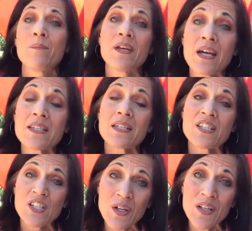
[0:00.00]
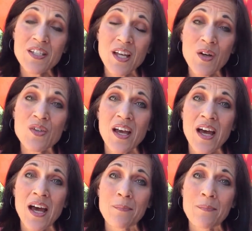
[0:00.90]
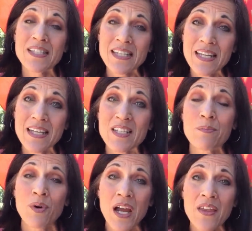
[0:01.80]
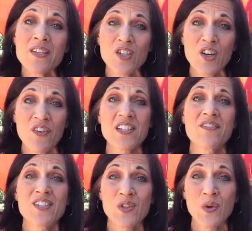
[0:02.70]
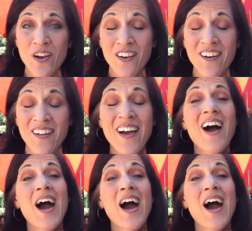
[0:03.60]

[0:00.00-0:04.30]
because as soon as those um, seeds break the surface of the soil,